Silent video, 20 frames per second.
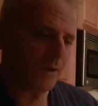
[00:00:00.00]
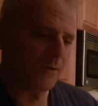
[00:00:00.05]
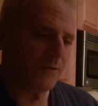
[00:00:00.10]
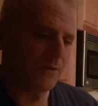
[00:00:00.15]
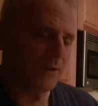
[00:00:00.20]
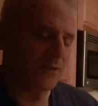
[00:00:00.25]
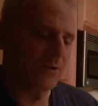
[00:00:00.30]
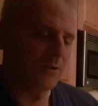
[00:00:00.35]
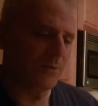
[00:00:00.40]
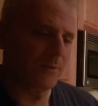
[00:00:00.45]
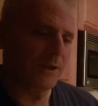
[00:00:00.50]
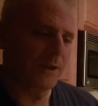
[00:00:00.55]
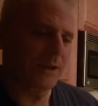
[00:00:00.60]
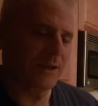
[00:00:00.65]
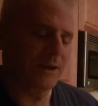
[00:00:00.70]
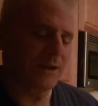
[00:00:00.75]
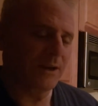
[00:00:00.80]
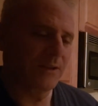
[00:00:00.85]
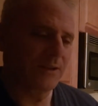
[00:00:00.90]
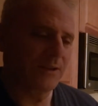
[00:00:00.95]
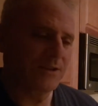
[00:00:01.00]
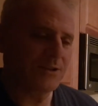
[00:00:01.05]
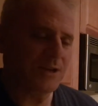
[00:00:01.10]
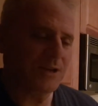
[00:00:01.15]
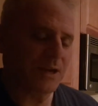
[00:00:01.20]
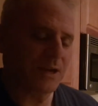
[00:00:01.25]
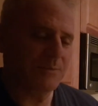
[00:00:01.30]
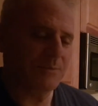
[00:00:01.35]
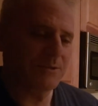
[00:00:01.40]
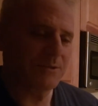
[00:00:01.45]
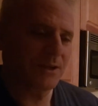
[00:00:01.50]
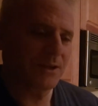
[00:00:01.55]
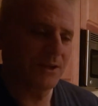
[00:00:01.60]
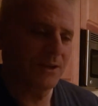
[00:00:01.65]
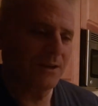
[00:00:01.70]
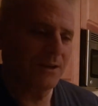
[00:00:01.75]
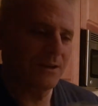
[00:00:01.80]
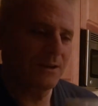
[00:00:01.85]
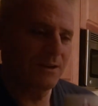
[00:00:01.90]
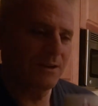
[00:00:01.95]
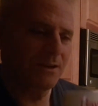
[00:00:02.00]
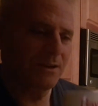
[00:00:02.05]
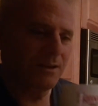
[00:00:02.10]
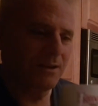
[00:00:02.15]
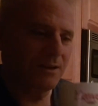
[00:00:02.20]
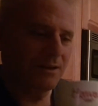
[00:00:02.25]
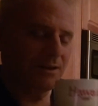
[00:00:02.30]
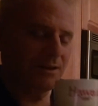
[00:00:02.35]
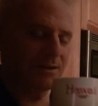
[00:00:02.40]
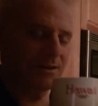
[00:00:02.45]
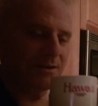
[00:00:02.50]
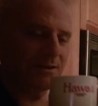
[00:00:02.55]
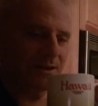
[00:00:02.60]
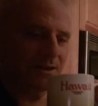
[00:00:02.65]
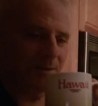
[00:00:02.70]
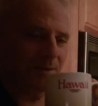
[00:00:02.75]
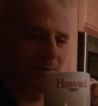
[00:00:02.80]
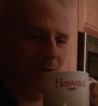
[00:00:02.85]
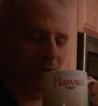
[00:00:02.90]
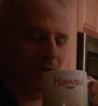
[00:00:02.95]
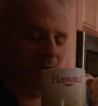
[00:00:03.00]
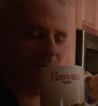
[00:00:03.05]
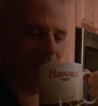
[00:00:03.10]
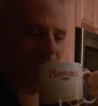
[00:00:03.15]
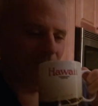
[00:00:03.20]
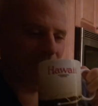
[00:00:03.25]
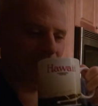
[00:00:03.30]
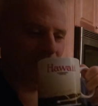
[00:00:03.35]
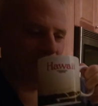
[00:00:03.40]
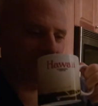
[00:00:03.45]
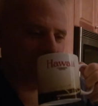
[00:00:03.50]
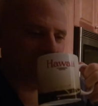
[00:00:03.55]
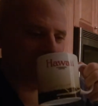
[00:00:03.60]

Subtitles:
that they're making on the job site, to come over and